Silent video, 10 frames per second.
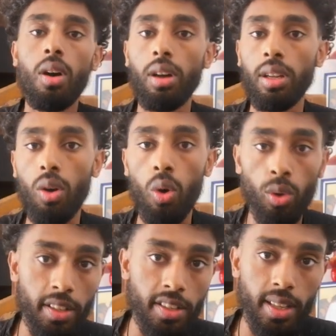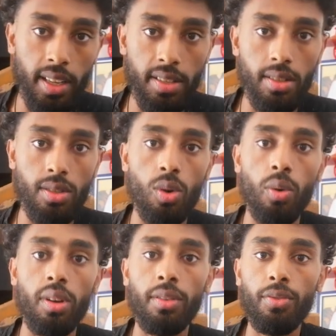in all instances.
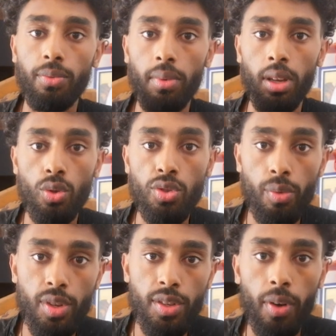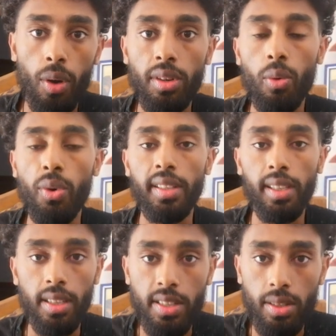So if a user is found a
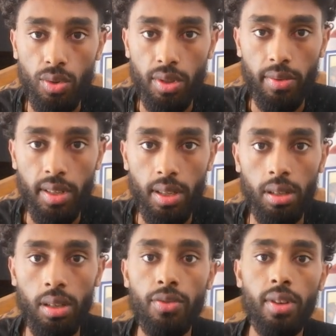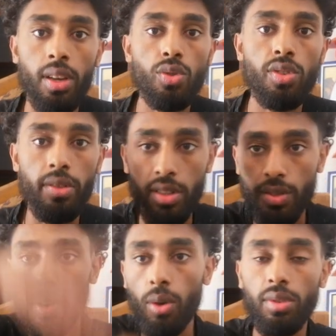waiting list if the user is
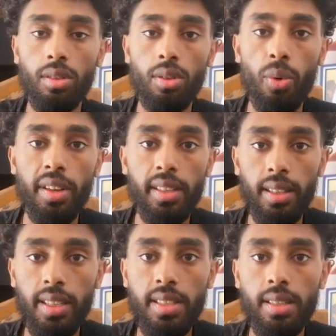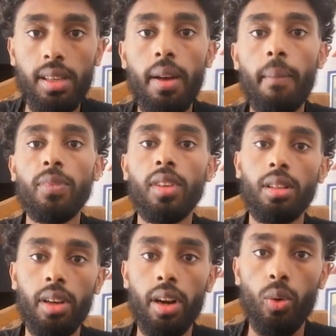found in the waiting list, they are